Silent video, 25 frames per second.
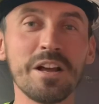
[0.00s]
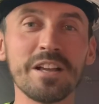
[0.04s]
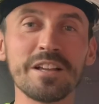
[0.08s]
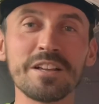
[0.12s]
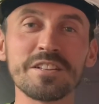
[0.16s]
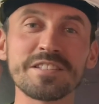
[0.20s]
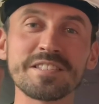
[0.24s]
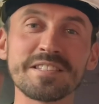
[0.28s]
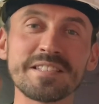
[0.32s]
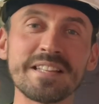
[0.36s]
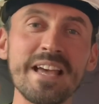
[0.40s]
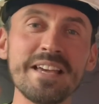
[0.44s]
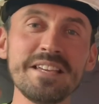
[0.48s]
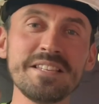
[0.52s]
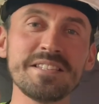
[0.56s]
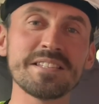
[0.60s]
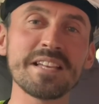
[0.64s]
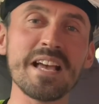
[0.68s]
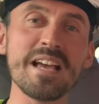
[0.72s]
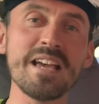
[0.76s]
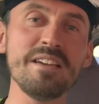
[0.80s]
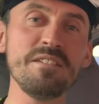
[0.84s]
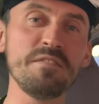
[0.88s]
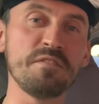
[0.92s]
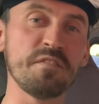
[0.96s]
Stay
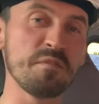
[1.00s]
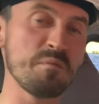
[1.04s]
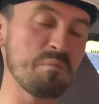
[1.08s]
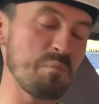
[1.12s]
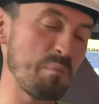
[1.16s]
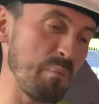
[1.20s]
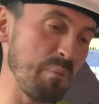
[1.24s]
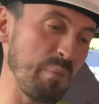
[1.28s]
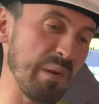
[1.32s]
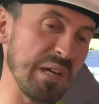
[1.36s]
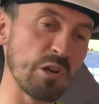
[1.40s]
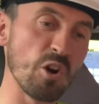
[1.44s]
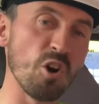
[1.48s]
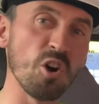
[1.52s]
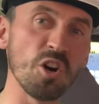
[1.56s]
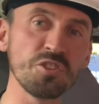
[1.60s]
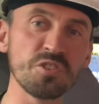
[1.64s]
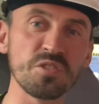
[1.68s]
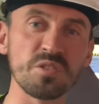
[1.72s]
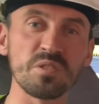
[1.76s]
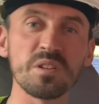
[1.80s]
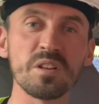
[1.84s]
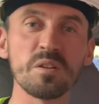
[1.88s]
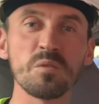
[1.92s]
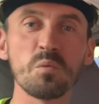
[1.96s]
safe. Be good.
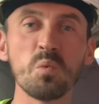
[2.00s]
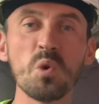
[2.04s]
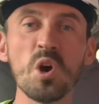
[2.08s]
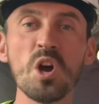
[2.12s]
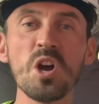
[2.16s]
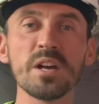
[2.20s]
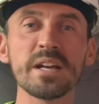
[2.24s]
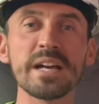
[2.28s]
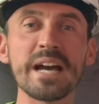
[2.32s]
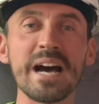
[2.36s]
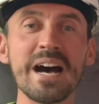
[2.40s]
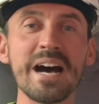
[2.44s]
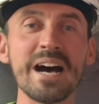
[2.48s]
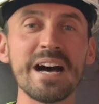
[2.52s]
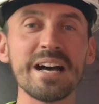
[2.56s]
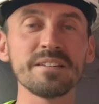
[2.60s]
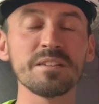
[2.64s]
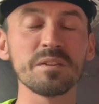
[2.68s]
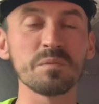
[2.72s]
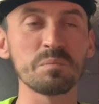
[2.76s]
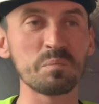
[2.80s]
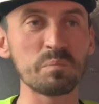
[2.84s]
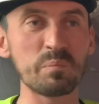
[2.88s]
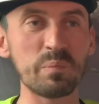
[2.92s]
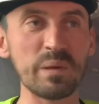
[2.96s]
Work hard.
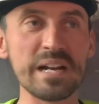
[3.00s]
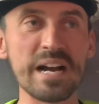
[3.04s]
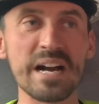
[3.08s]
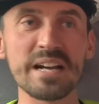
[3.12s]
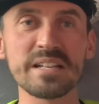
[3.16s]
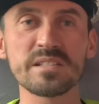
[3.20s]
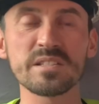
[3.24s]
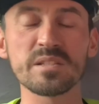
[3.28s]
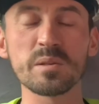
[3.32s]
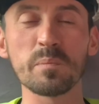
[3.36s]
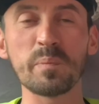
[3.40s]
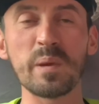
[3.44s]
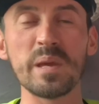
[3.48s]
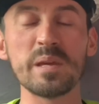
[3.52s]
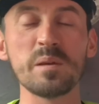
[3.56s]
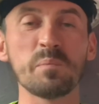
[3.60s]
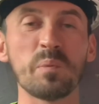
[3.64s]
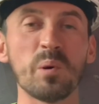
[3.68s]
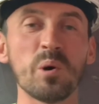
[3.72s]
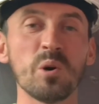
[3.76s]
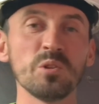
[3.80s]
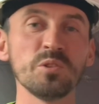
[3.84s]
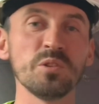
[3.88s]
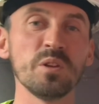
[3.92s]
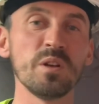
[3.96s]
Be nice to
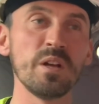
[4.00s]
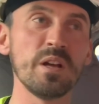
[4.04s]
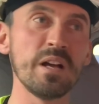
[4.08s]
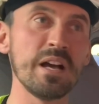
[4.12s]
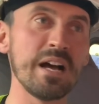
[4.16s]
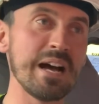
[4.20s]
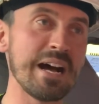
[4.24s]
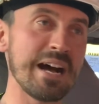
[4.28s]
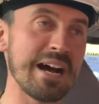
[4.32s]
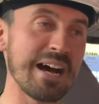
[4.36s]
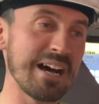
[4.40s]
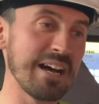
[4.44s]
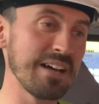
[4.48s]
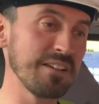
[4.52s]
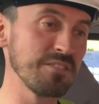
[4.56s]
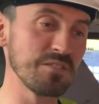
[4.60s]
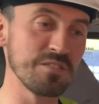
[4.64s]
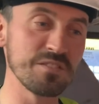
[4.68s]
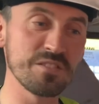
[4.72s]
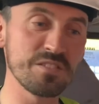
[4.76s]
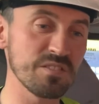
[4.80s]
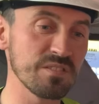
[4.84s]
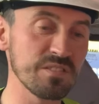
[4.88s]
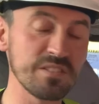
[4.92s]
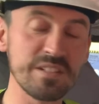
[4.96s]
people.
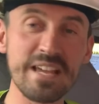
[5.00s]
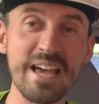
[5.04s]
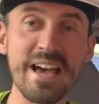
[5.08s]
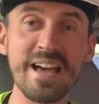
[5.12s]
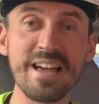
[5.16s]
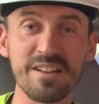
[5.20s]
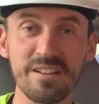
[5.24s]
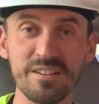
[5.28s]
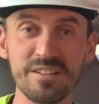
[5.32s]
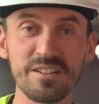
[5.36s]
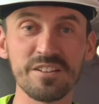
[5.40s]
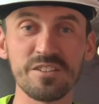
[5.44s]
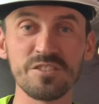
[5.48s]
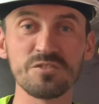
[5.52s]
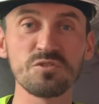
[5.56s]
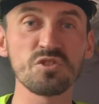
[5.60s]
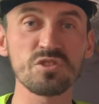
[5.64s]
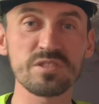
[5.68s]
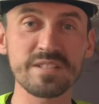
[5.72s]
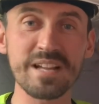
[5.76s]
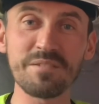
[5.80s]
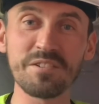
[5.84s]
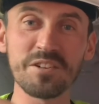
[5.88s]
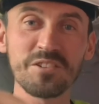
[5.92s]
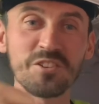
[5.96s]
And yeah, just
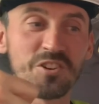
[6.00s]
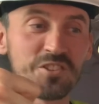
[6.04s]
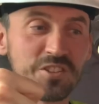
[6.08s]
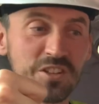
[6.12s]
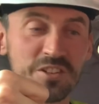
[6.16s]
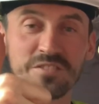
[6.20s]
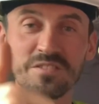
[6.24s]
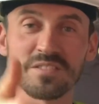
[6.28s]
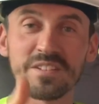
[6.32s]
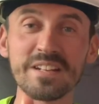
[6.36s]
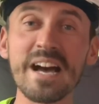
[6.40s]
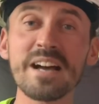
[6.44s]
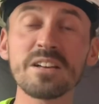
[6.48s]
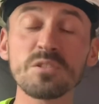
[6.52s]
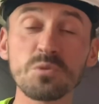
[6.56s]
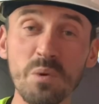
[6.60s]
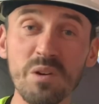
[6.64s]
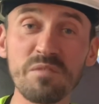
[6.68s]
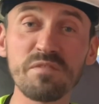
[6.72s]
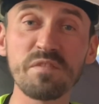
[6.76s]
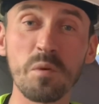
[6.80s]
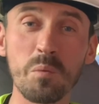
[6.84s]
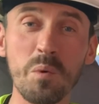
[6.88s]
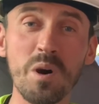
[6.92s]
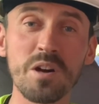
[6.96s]
have a good one. Nice one
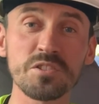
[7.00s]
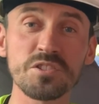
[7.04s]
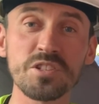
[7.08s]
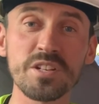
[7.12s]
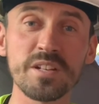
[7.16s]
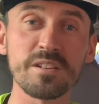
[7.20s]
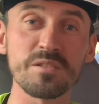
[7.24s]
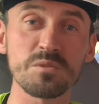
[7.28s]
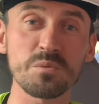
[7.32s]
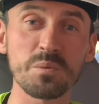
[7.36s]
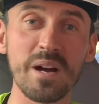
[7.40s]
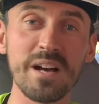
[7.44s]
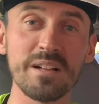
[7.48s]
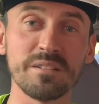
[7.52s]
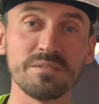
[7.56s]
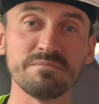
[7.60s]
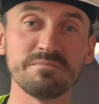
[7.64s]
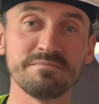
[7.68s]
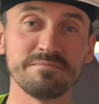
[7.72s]
for watching as well.